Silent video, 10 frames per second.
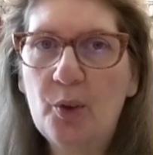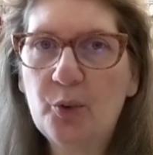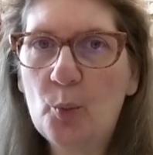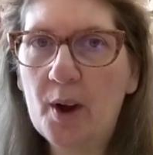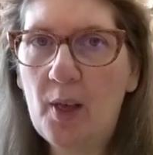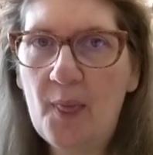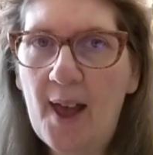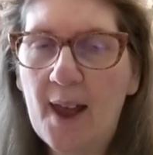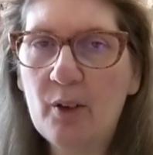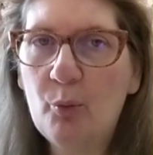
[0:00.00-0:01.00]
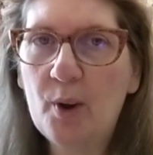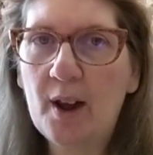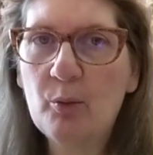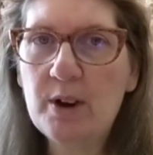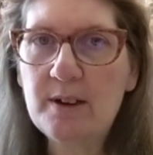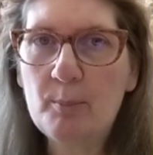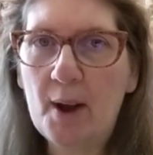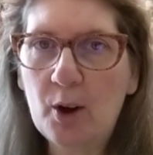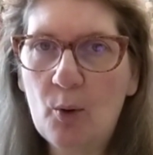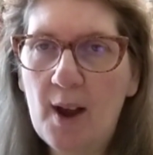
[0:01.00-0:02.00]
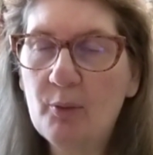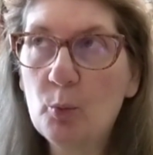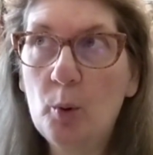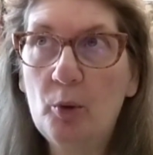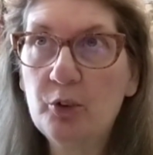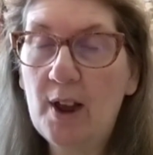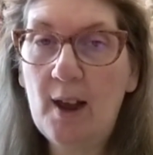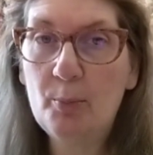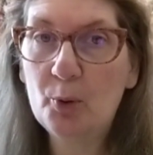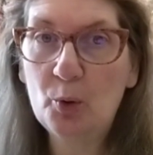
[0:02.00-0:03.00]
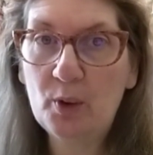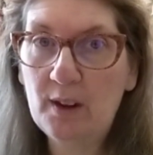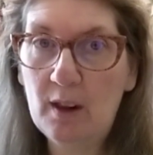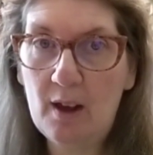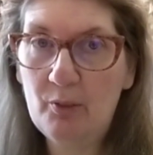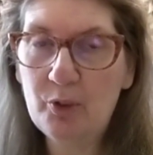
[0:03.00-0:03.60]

There's one on that of when I redid my craft room, which I absolutely love.